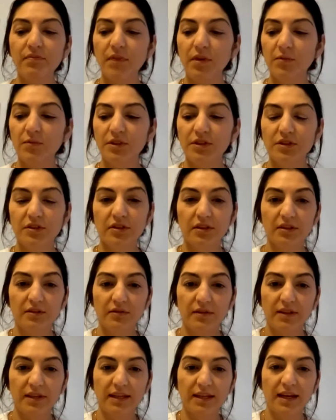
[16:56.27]
which looks
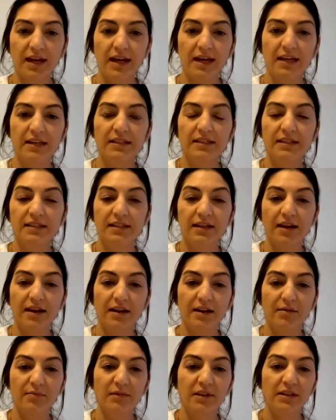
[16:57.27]
really nice.
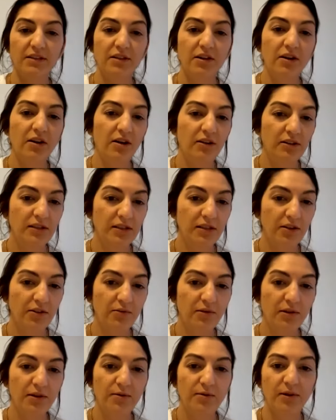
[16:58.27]
Um, these are also
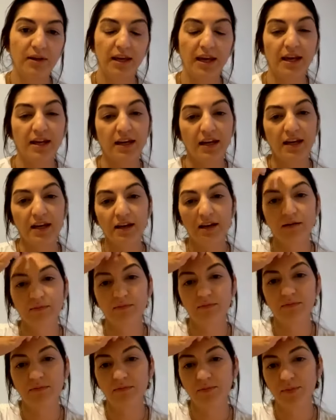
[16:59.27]
the organic
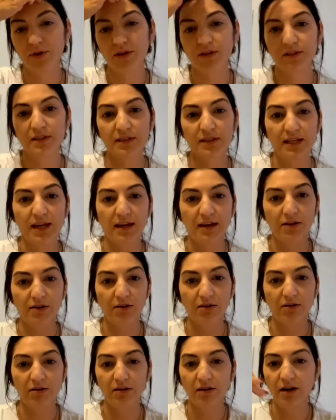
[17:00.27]

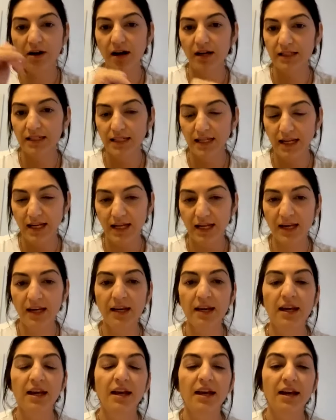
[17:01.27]
percale
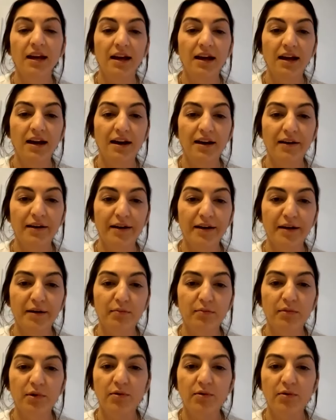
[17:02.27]
cotton, um,